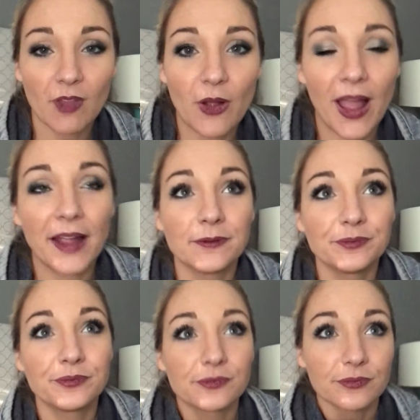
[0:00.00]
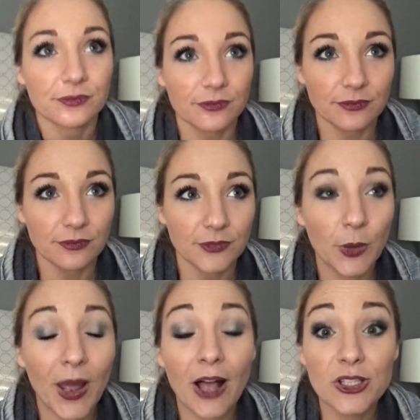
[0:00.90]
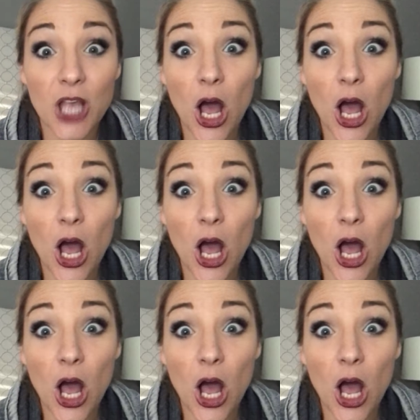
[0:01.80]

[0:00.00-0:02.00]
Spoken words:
Okay. What else?